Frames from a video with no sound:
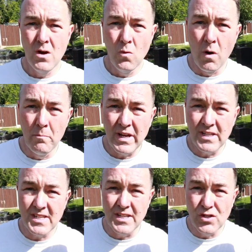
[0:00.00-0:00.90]
One being
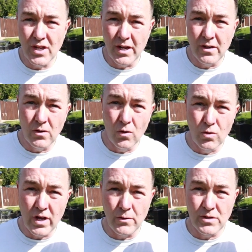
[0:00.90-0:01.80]
Zinsser All
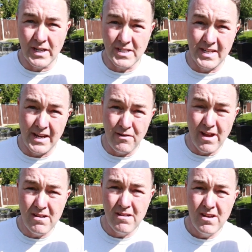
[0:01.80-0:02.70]
Coat Exterior,